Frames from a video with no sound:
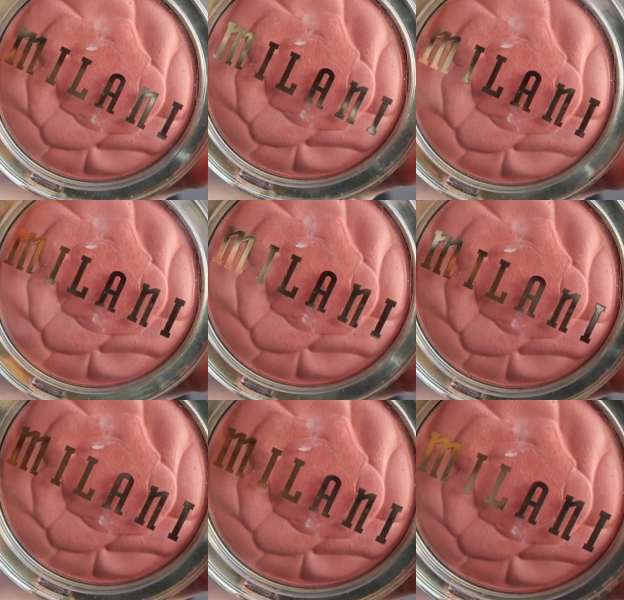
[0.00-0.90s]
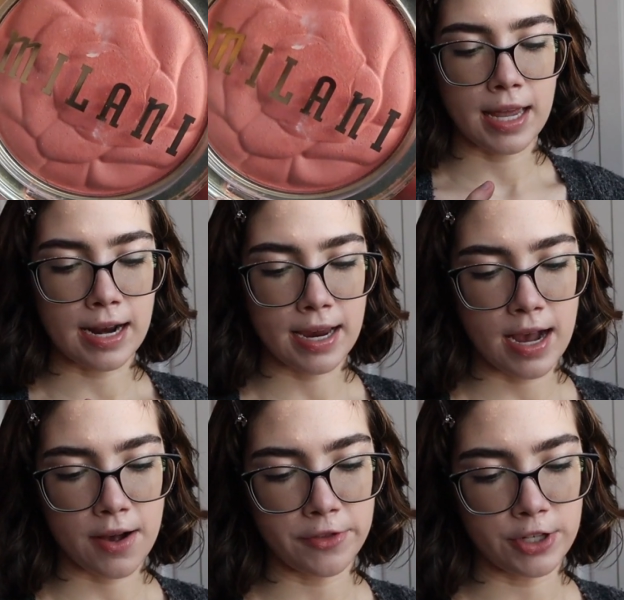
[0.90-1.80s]
Rose Powder Blush, and I
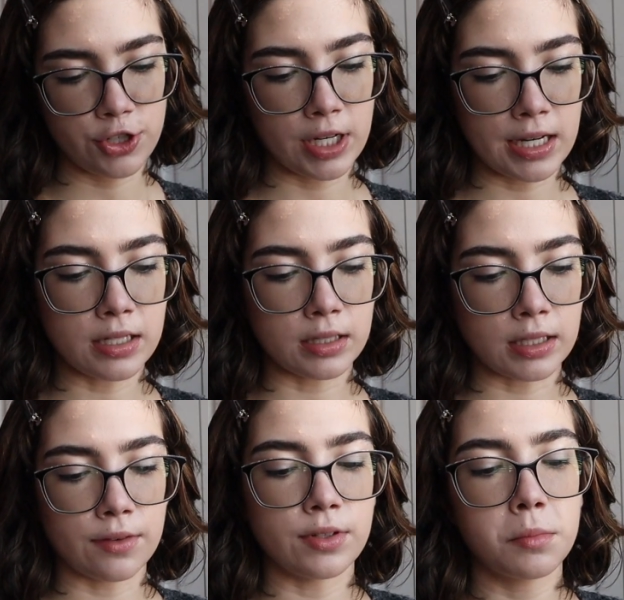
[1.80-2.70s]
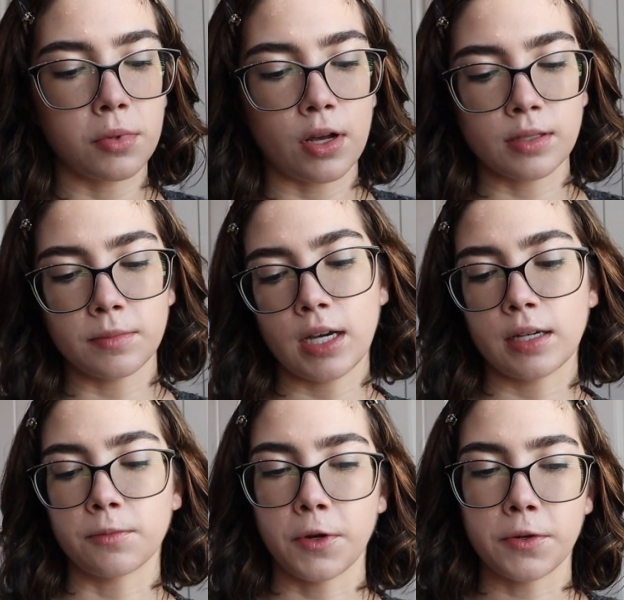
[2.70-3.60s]
have the shade 11 Blossom
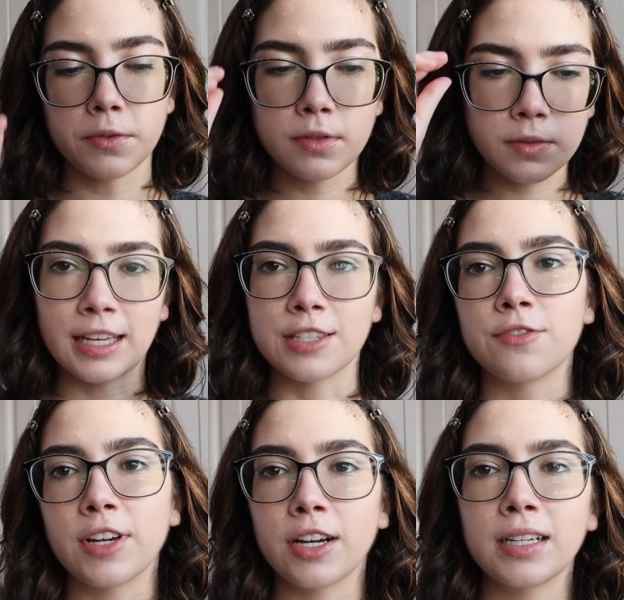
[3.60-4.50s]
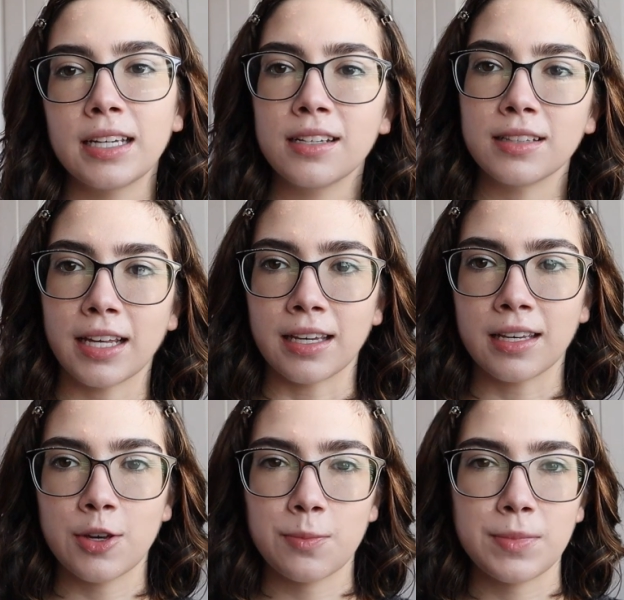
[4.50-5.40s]
Time Rose. It's a very
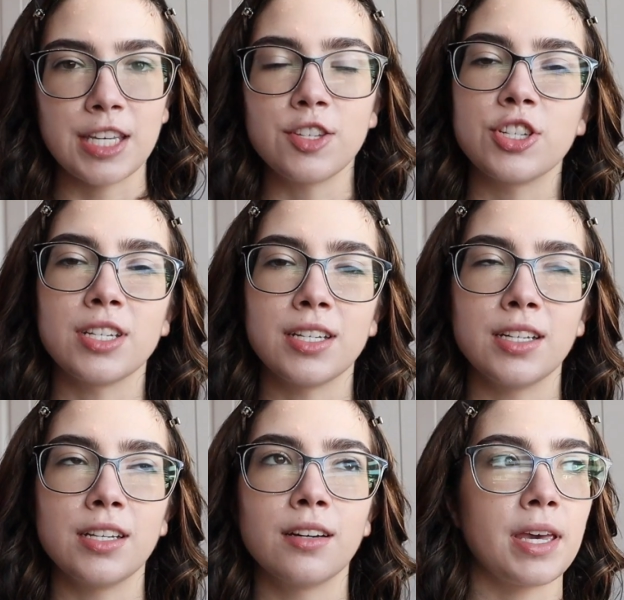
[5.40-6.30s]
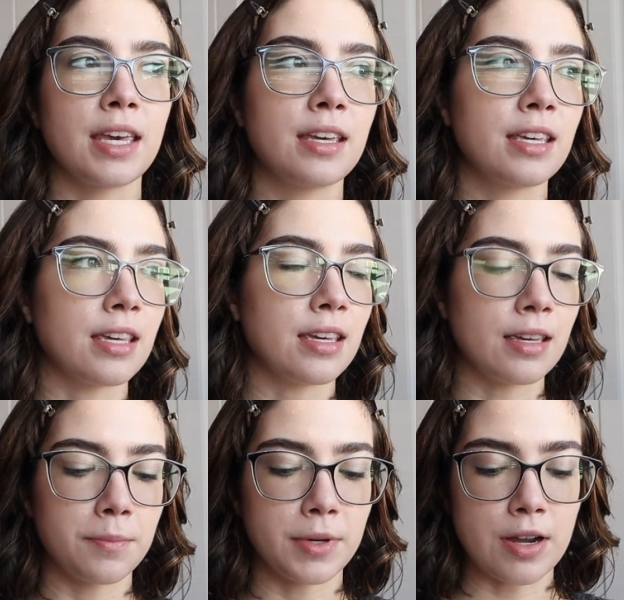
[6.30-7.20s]
like peachy,
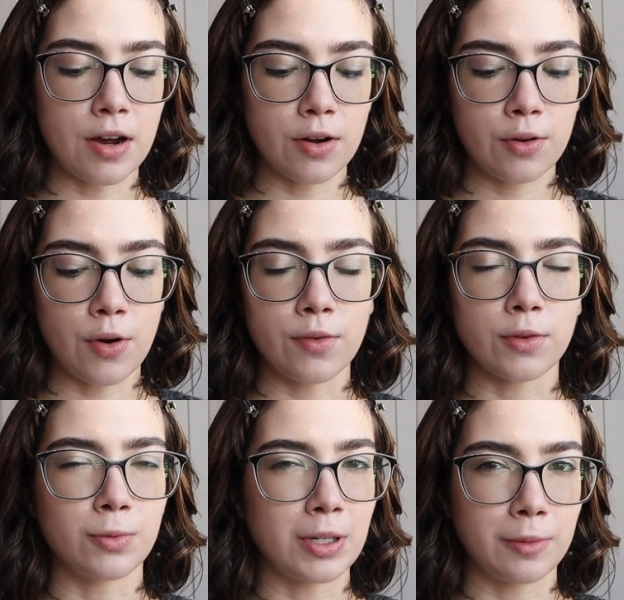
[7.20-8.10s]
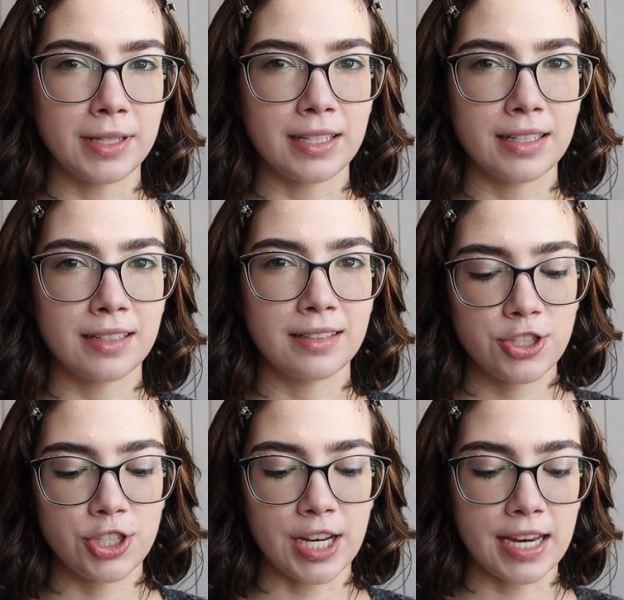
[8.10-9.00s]
pinky, but not overwhelming
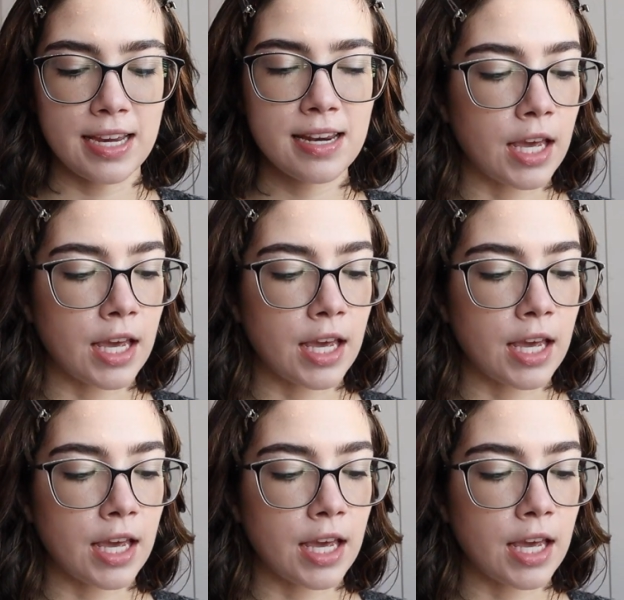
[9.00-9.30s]
shade.